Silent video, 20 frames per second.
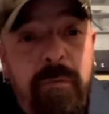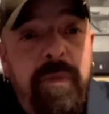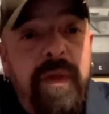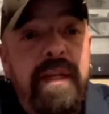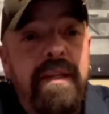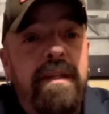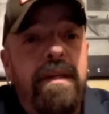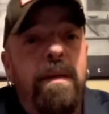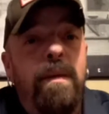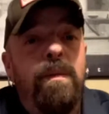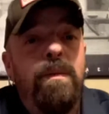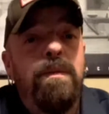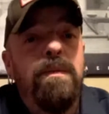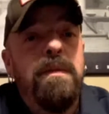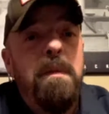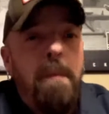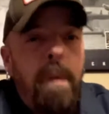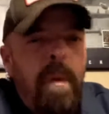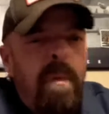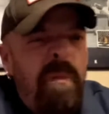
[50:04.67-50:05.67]
But,
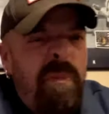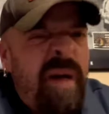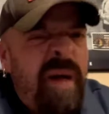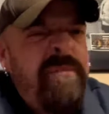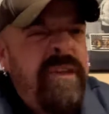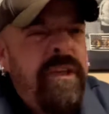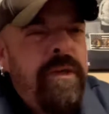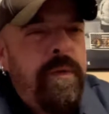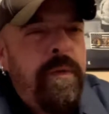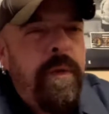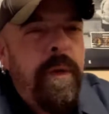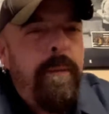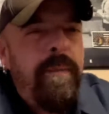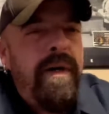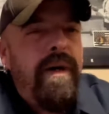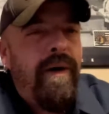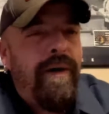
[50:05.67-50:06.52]
I'm still going to be